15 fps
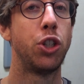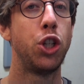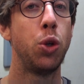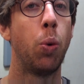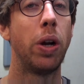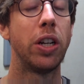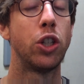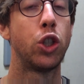do
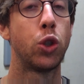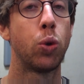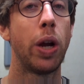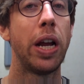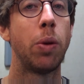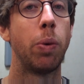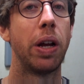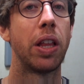you want to
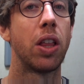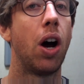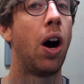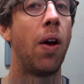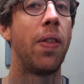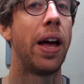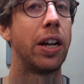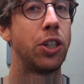trade with
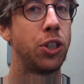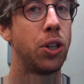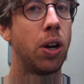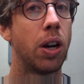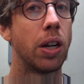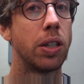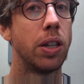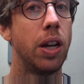on that
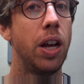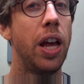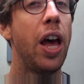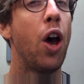chart?